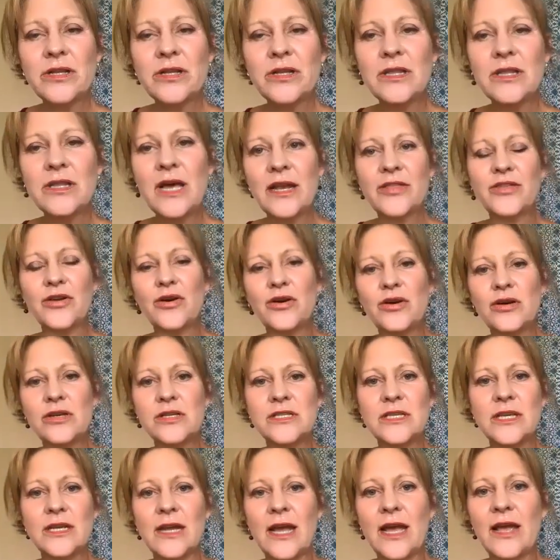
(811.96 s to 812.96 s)
lot of
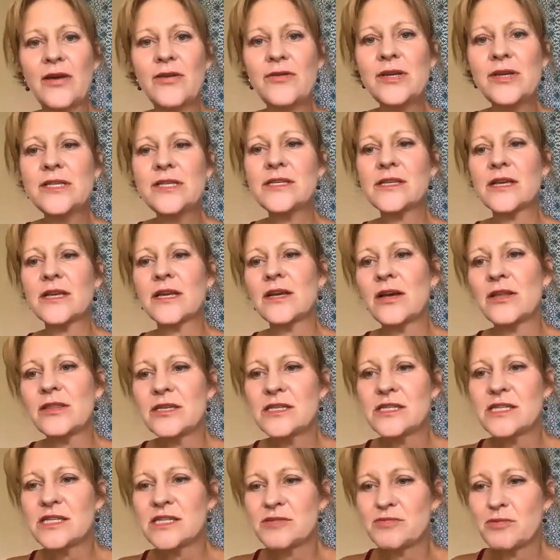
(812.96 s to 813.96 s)
those. And I always...
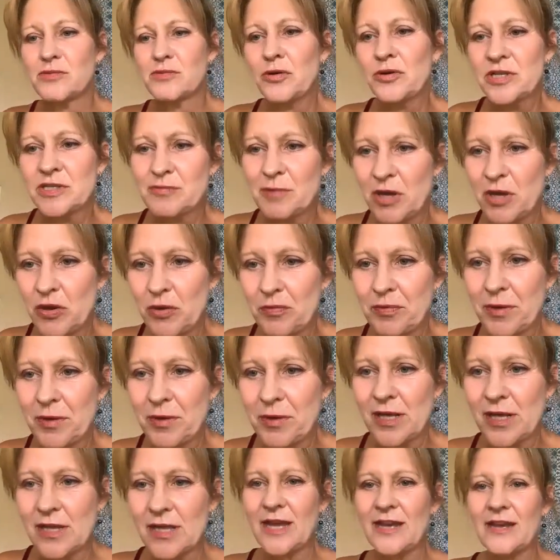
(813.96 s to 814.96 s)
this is always my opening
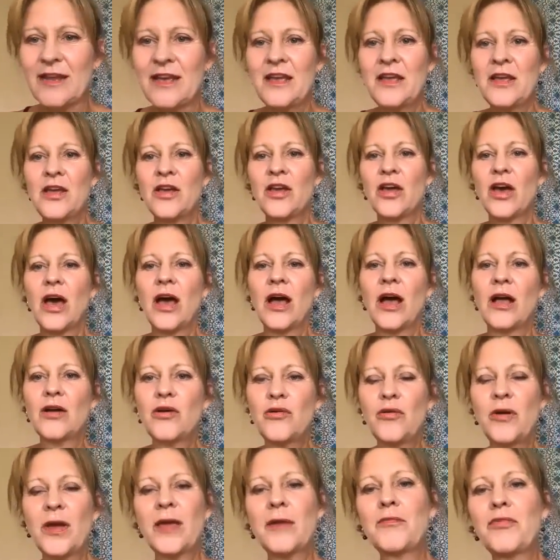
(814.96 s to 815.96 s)
line.
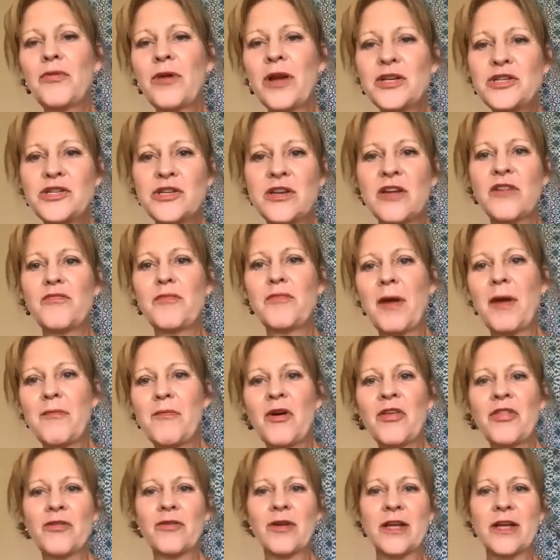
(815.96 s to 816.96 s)
Quick impression of my
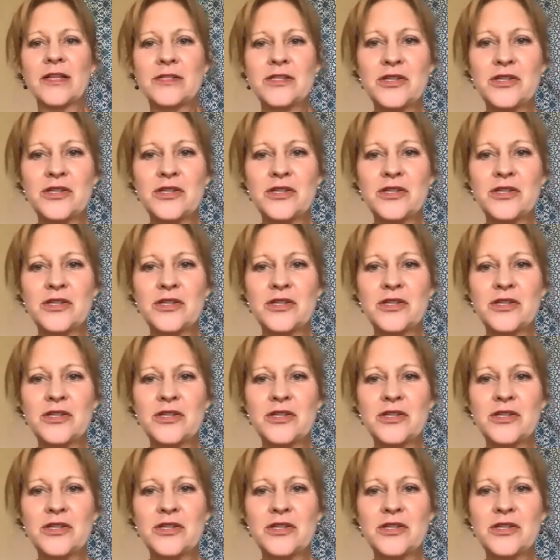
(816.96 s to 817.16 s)
mother on